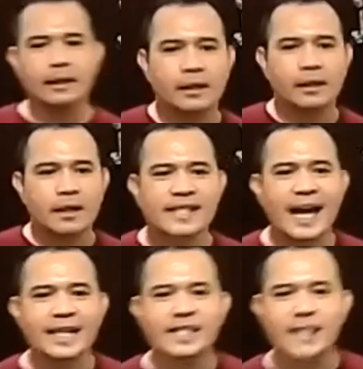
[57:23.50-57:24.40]

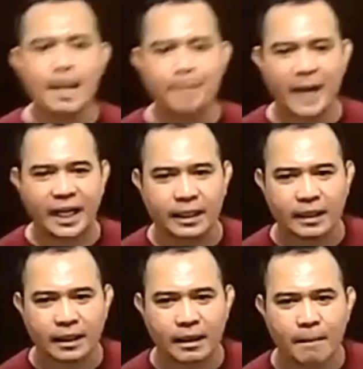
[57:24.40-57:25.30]
sidestepping,
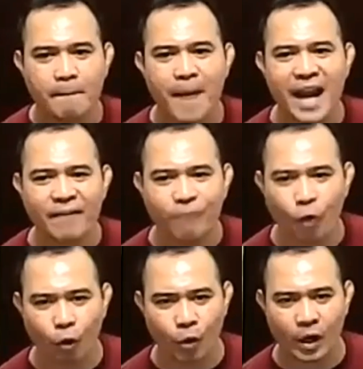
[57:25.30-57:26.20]
my
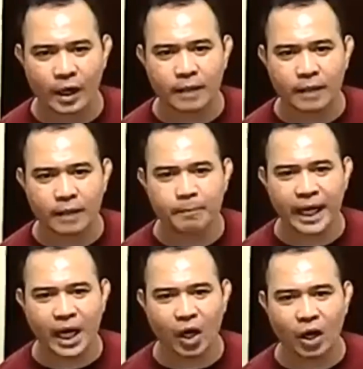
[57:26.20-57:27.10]
footwork,
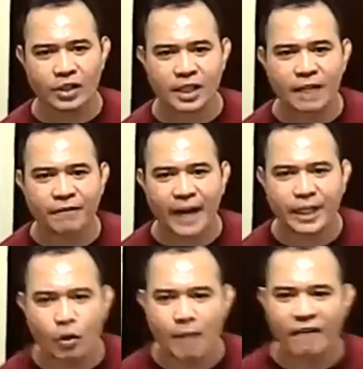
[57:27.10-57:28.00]
because if I do my
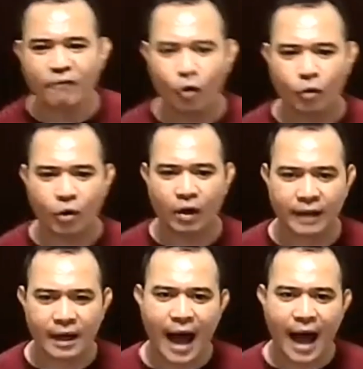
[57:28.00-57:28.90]
footwork,
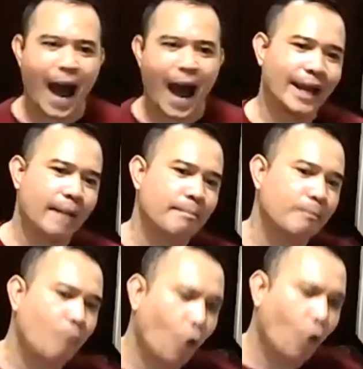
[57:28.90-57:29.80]
I am
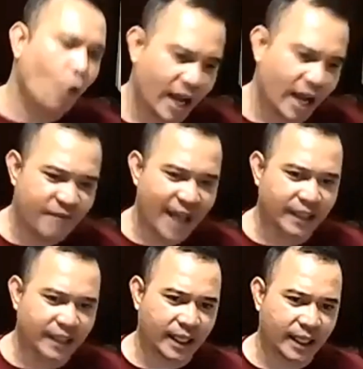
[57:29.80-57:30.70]
more
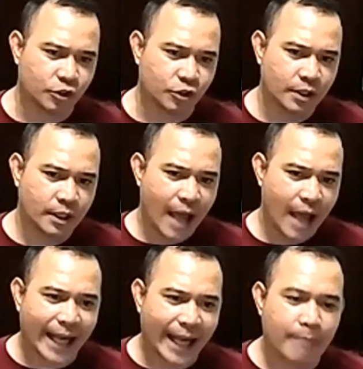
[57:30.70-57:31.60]
advantage. I
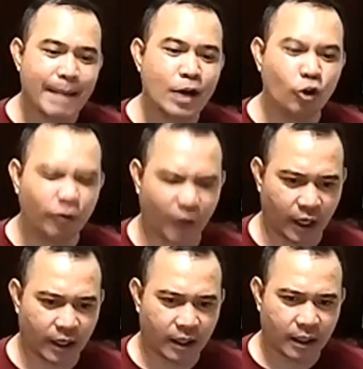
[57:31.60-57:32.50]
can maneuver.
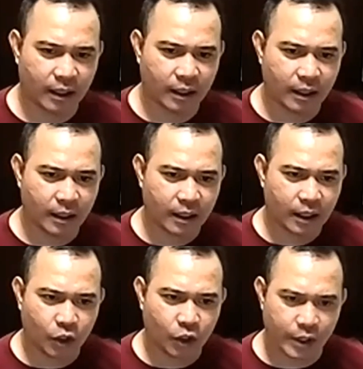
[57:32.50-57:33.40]

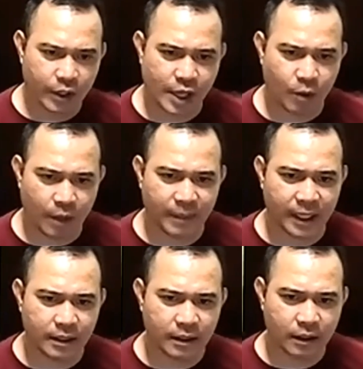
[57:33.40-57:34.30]
You understand what I mean?
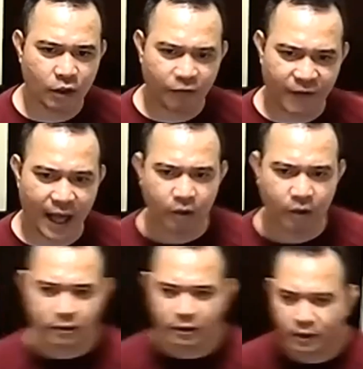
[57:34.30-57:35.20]
You follow?
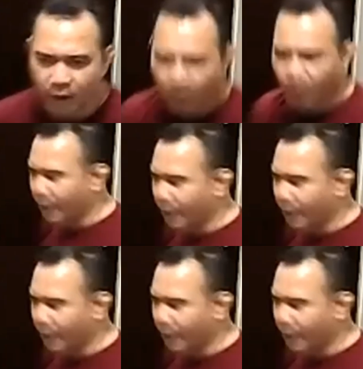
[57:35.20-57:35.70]
Okay,